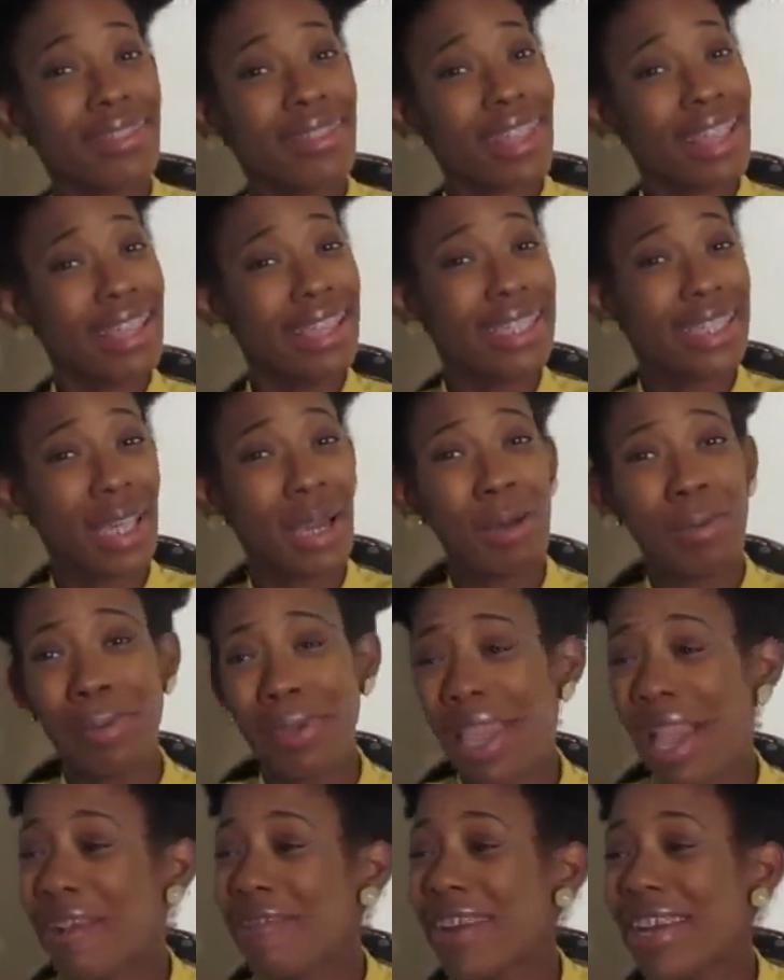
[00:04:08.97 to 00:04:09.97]
It's gonna
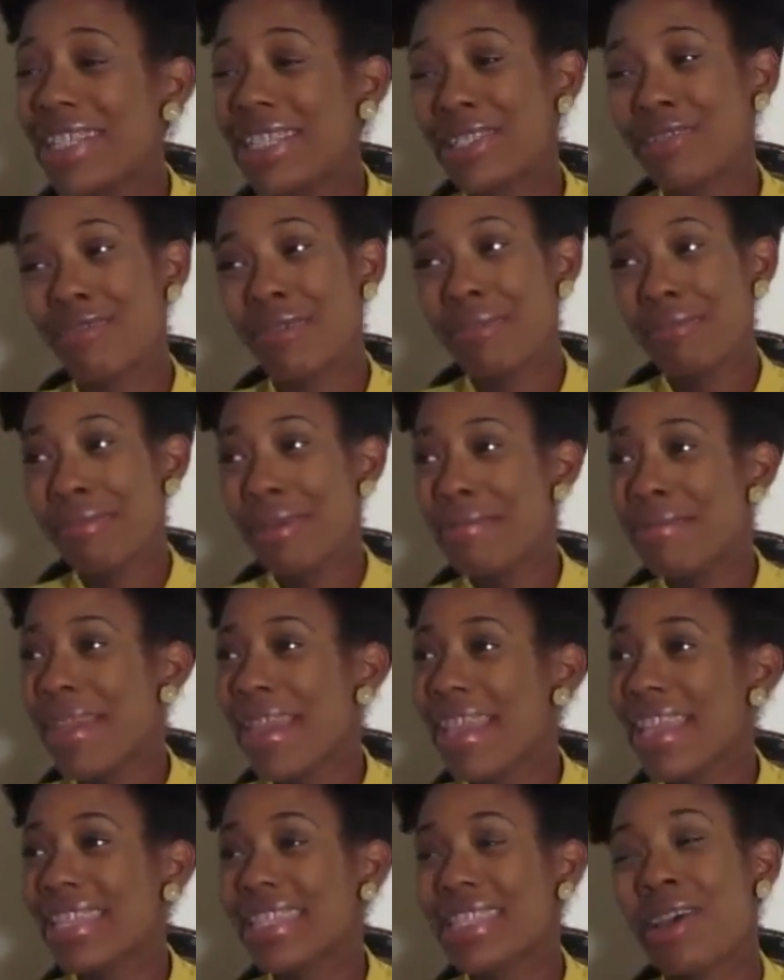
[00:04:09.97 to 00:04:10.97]
be all right. Just rub my
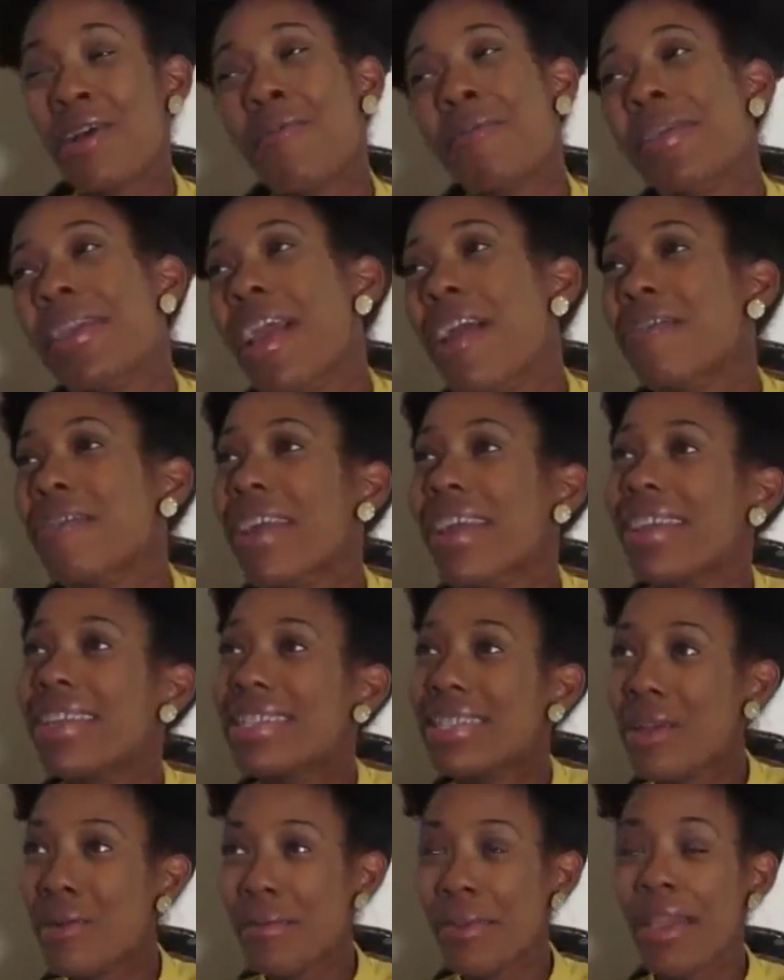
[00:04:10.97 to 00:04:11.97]
back. It's gonna be all right. It's
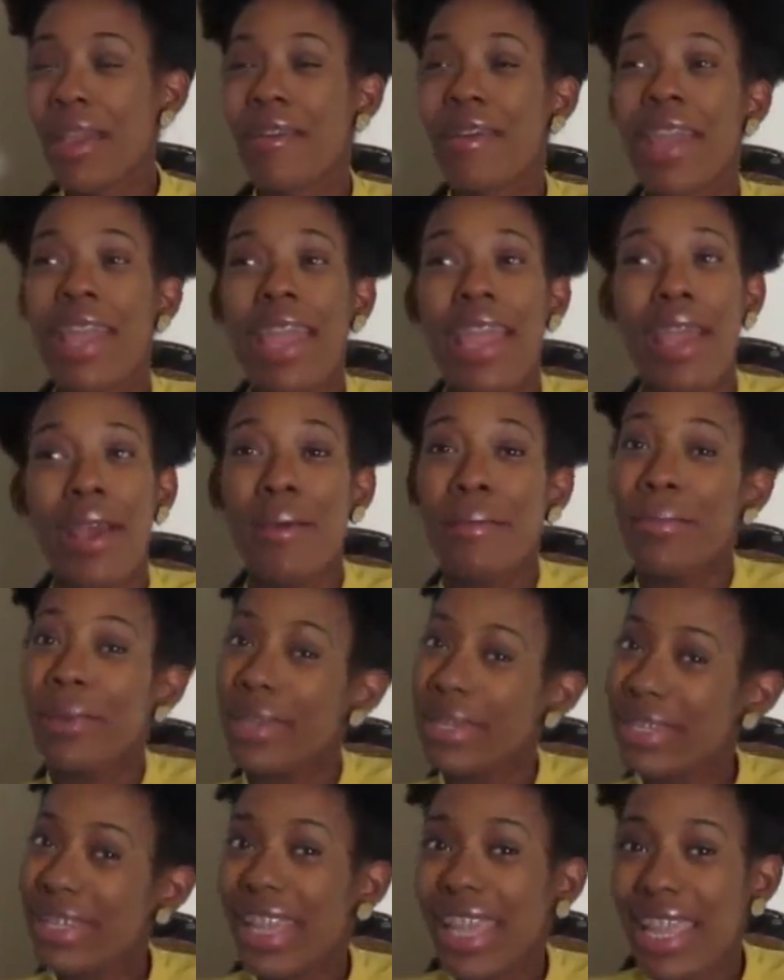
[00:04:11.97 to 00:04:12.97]
gonna be all right.
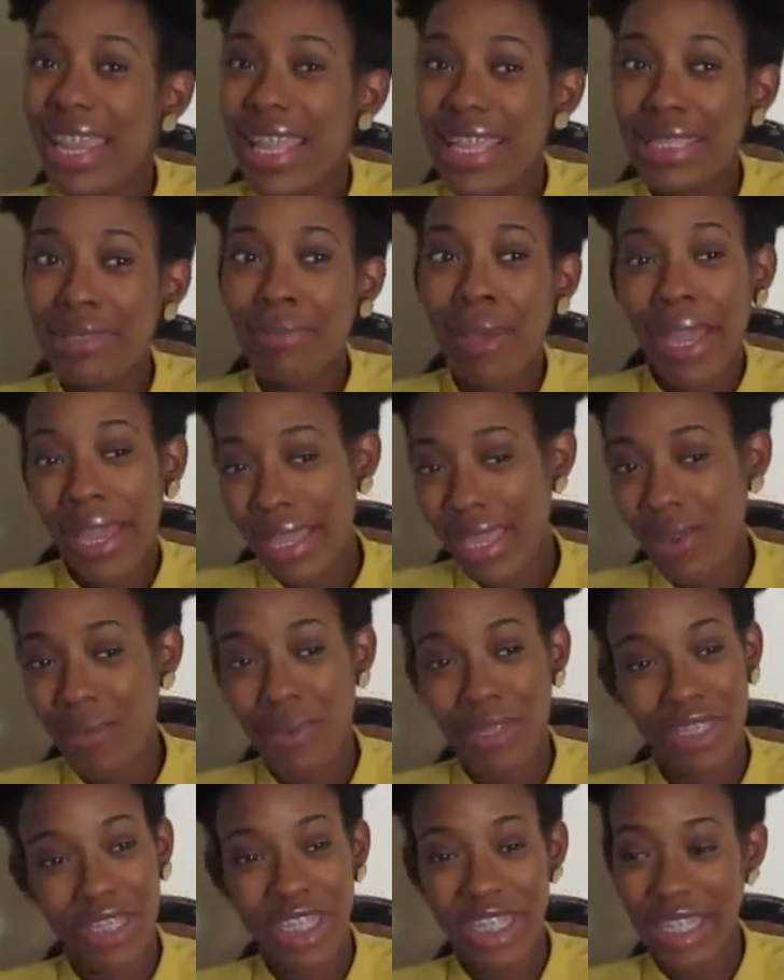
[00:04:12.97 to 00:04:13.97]
But in his mind, he
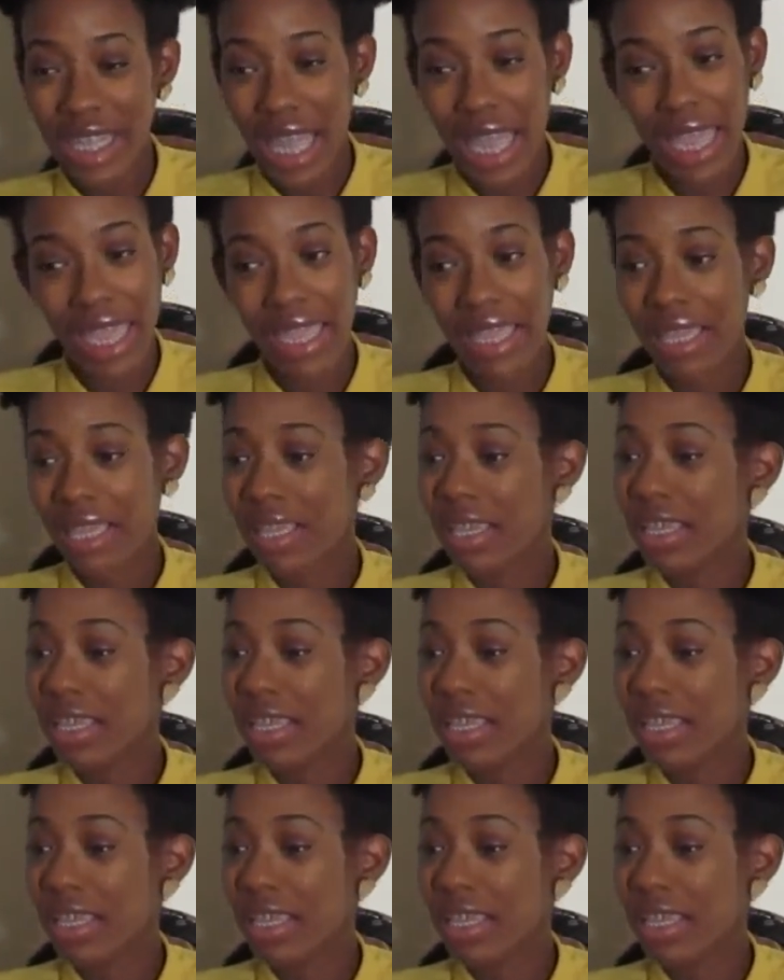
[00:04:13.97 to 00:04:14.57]
was just like,